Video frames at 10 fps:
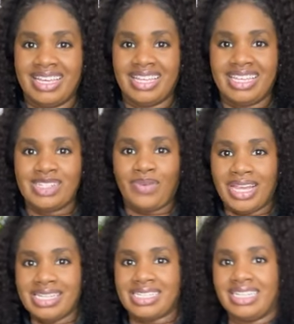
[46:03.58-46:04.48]
it's
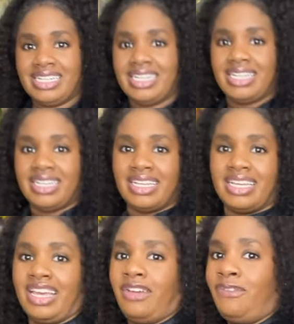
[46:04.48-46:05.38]
crazy.
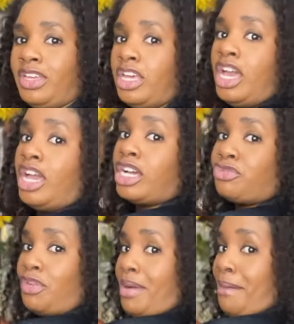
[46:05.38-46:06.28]
If it, because
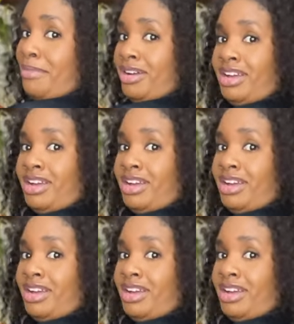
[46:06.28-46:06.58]
remember,